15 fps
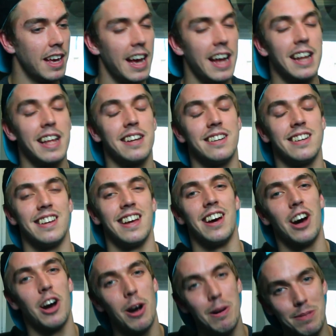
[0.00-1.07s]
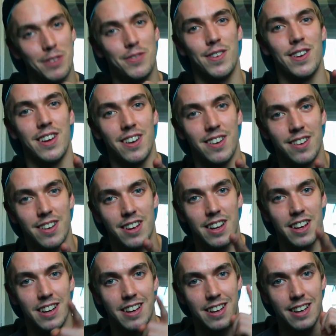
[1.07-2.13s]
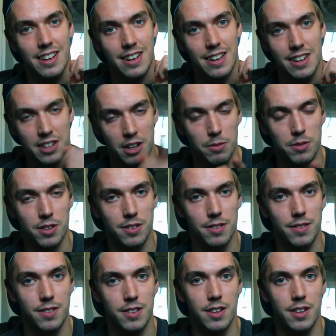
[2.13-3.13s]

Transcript: At the end of the day, I hope this video has helped you.